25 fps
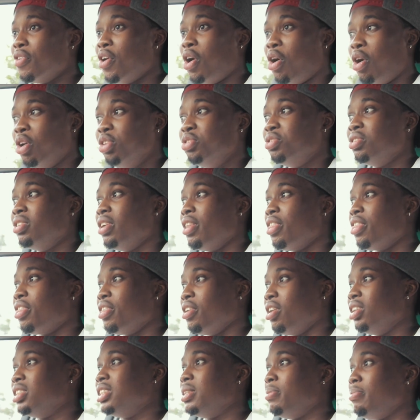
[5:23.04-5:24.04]

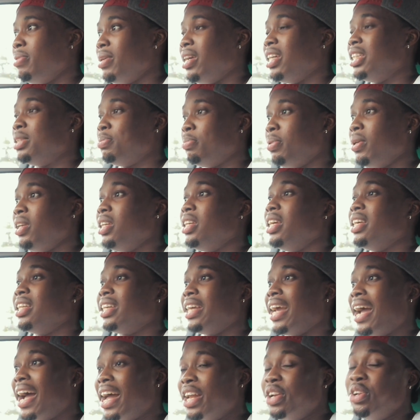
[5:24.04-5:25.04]
130 bhp, it
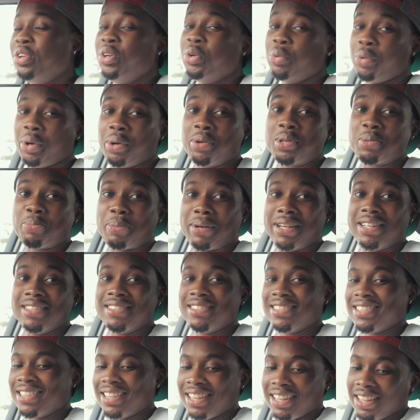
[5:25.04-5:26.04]
can do wheel
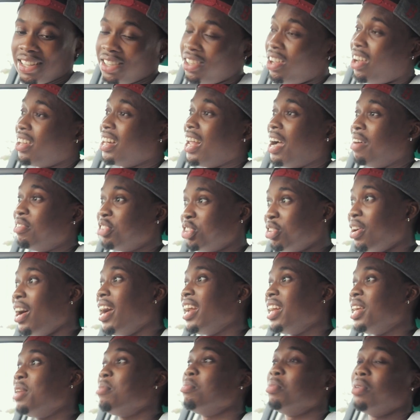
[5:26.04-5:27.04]
spins. Not that I've
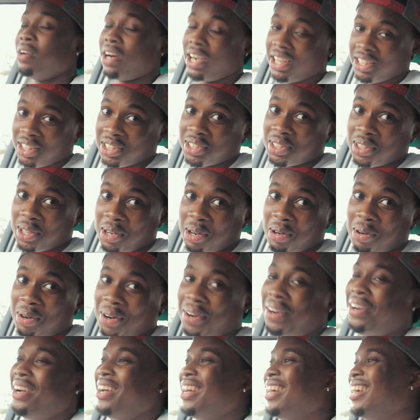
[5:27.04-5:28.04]
tried it, but I just
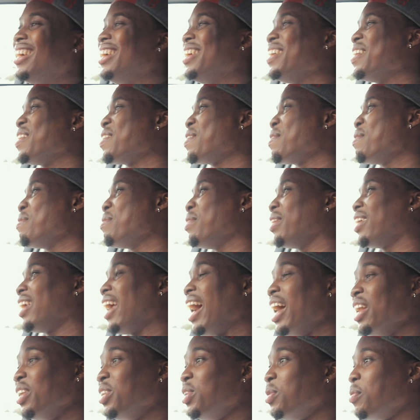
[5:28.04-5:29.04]
know it
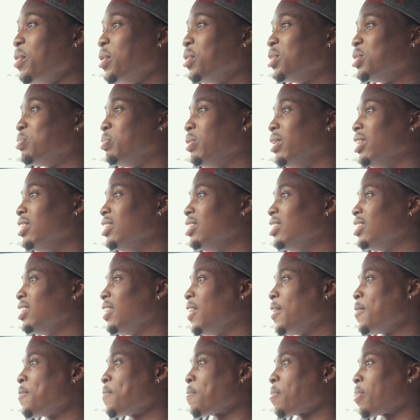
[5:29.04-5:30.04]
can do wheel spins.
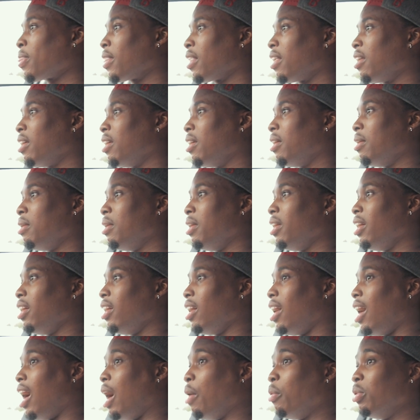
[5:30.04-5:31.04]

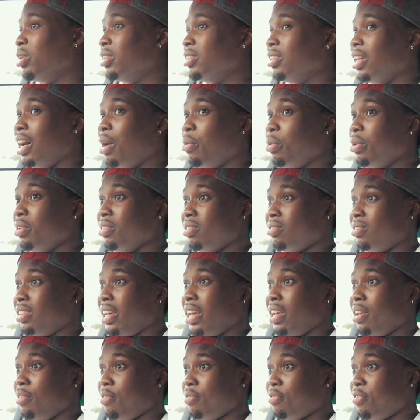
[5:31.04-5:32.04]
I wouldn't
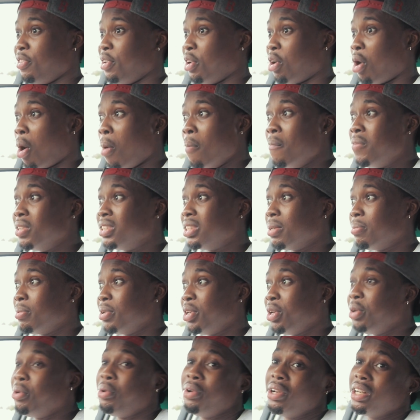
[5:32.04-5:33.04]
say feel comfortable
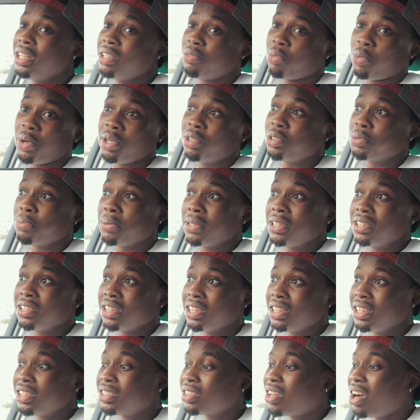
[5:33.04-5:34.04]
doing wheel spins
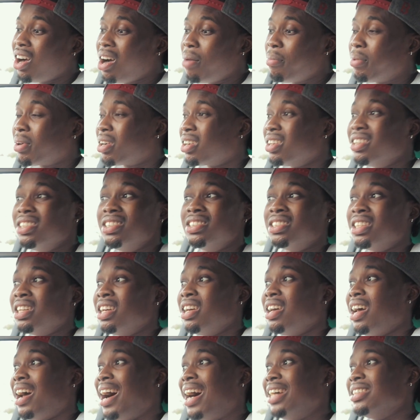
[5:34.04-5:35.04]
in this car because,
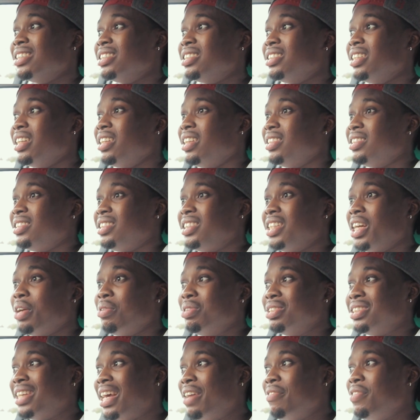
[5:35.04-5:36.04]
as I said, the
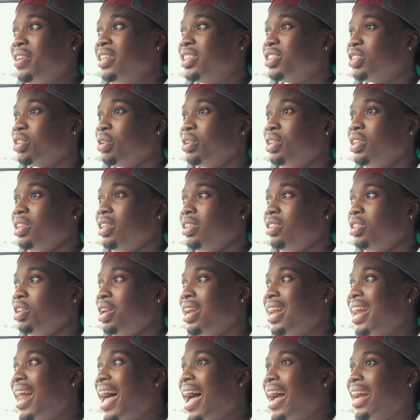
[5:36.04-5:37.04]
steering's heavy, so you
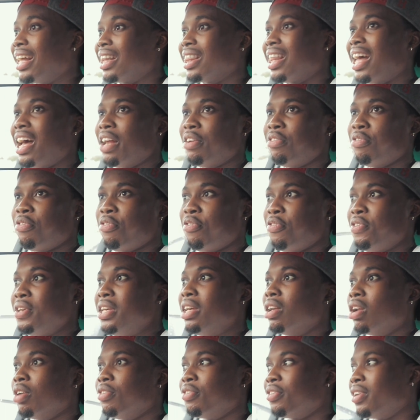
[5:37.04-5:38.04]
lack that
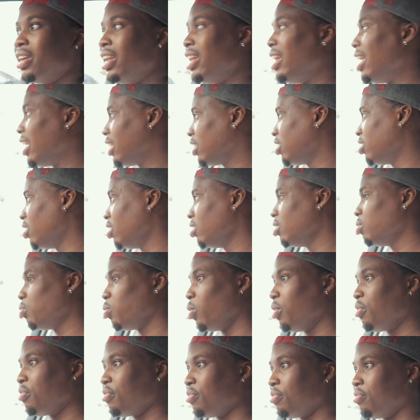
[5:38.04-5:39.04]
feel of connection
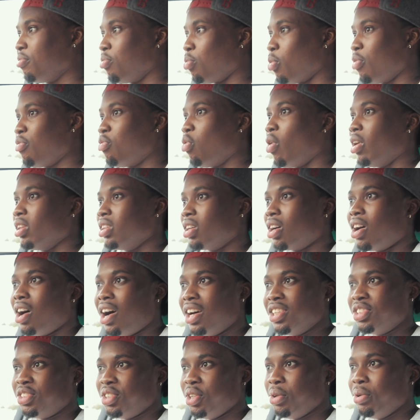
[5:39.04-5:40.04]
with what the
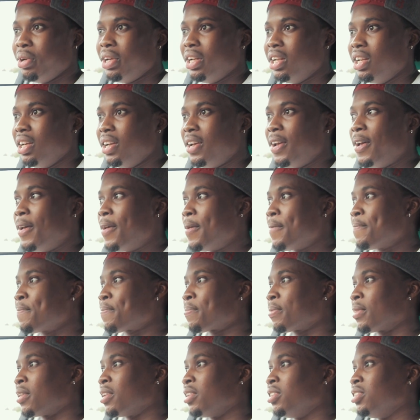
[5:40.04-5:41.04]
car's doing.
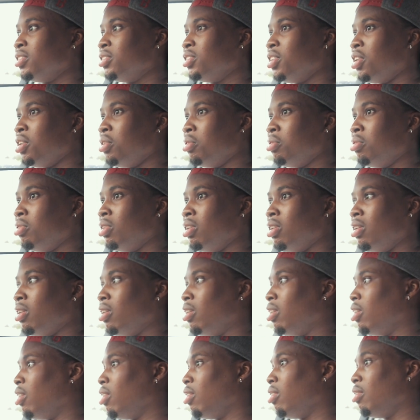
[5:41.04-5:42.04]
So,
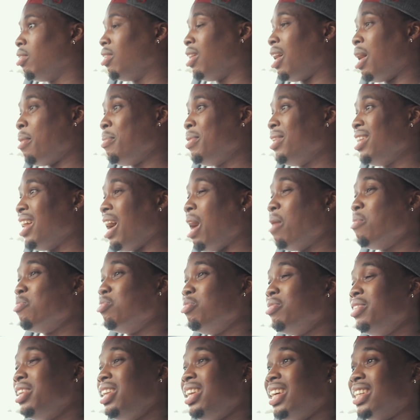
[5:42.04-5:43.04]
I mean, I'm
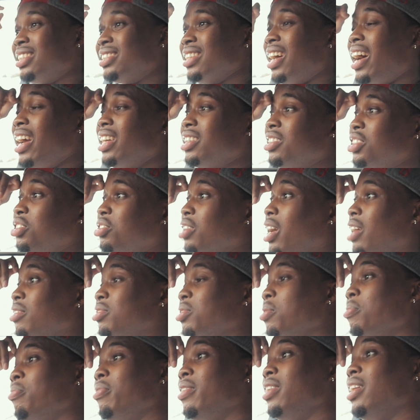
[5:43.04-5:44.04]
really excited to drive
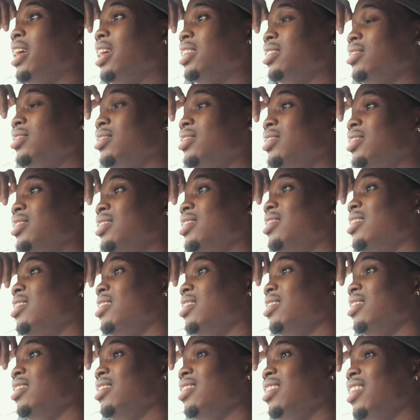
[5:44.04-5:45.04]
something that's,
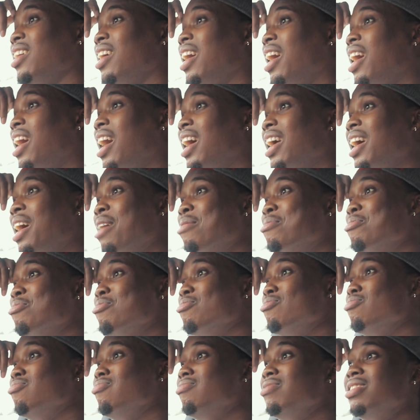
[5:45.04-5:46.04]
I
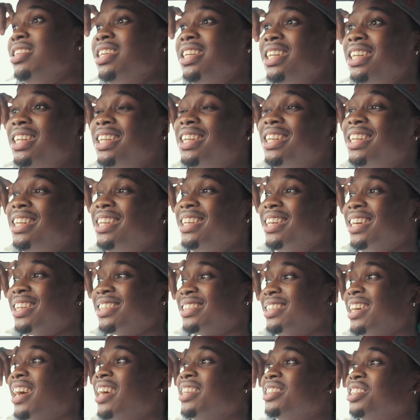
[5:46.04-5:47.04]
am really
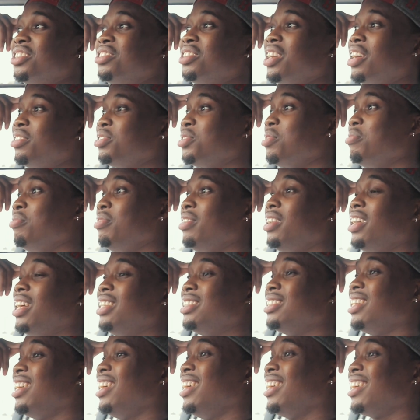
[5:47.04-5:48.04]
excited to drive something
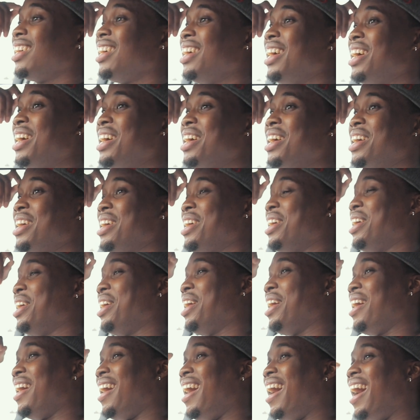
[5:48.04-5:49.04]
that's like
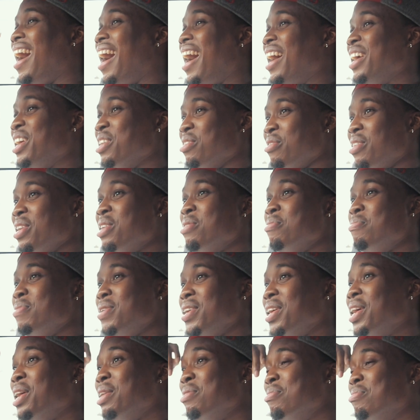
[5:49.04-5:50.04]
a higher end
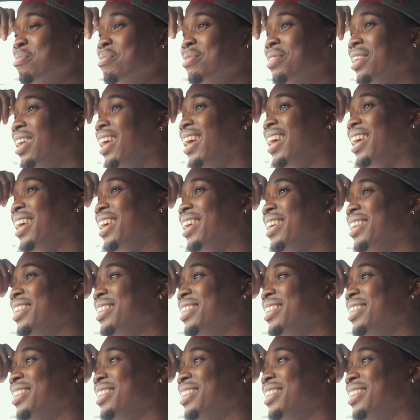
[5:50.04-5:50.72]
BM, like